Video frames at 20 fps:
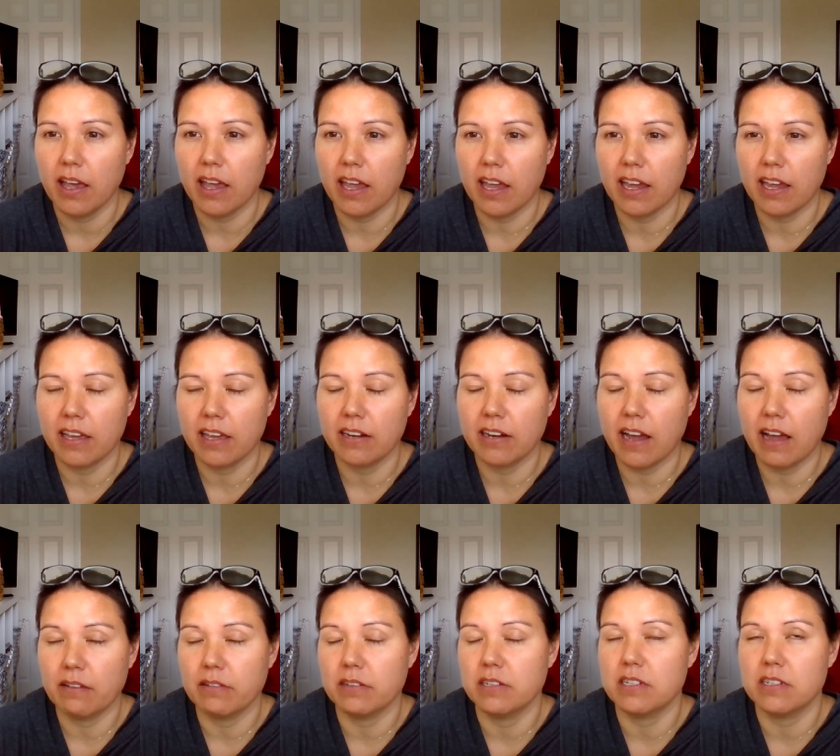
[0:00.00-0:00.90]
And
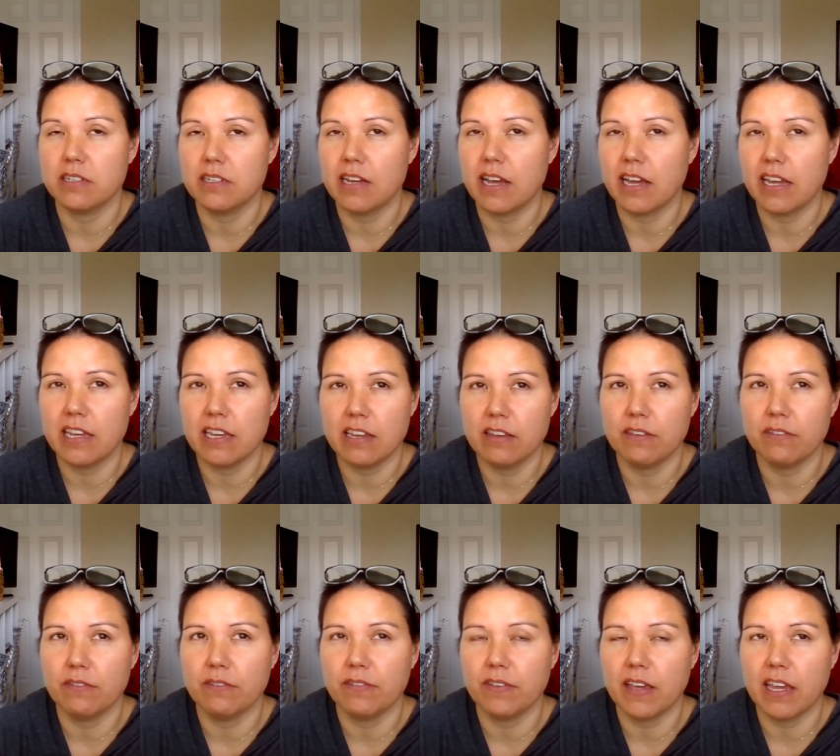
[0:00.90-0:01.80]
I was just
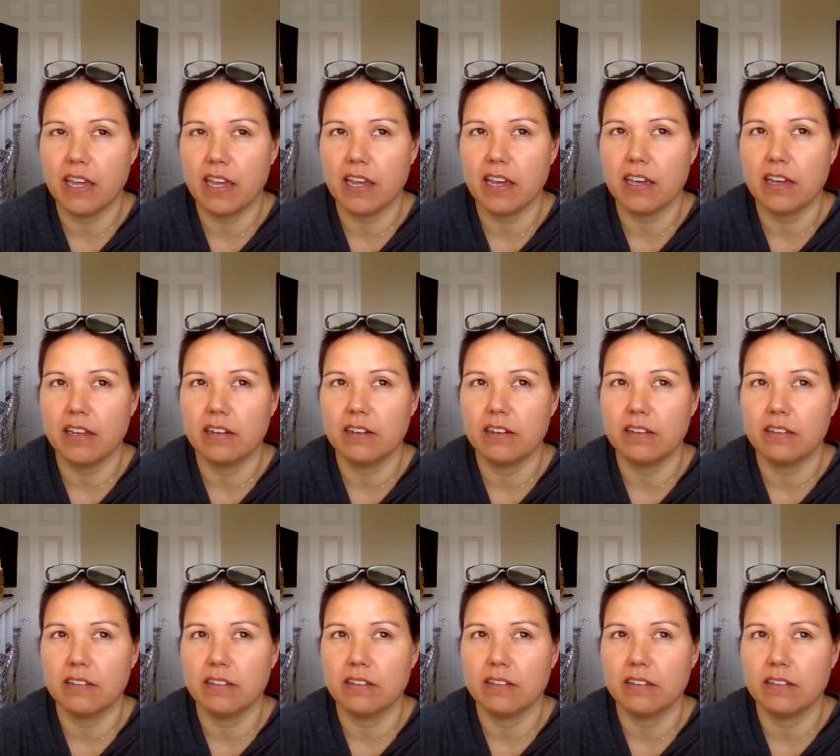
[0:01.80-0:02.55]
naive. And